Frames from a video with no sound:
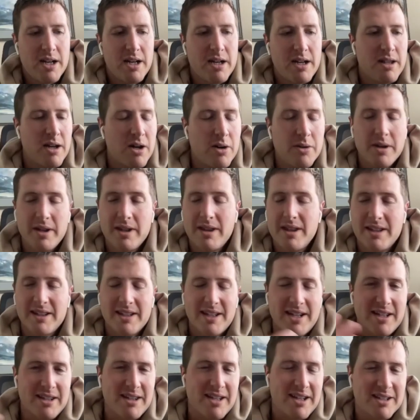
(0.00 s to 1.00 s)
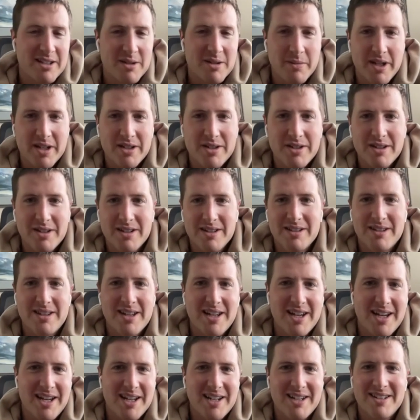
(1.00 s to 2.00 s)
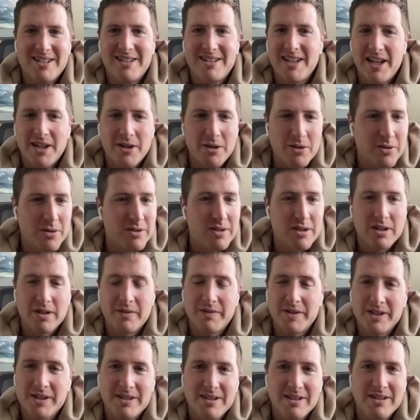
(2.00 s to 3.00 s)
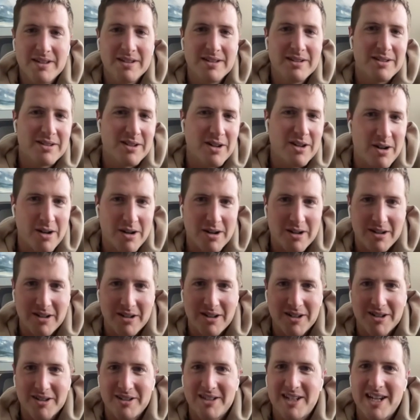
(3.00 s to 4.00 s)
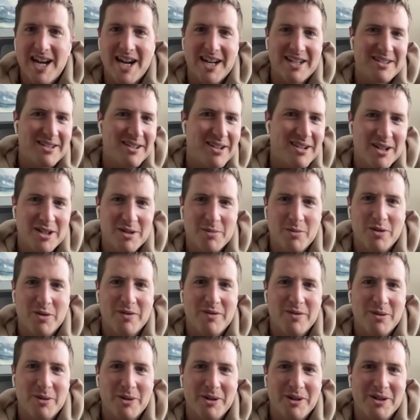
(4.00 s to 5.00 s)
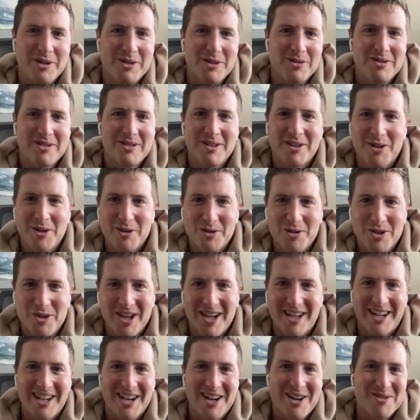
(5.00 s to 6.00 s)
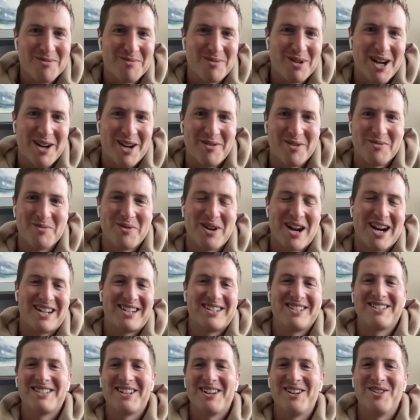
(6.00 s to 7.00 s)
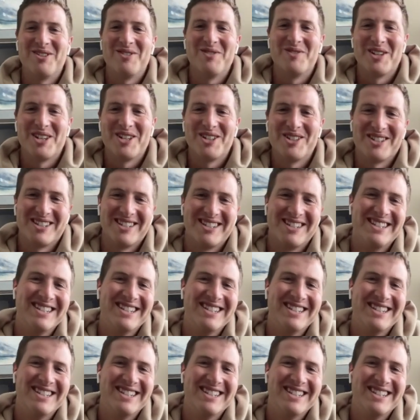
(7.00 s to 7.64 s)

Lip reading: the only thing that I'd like to mention is that Daniel's services are tax deductible for you, so check out Private Practice Elevation.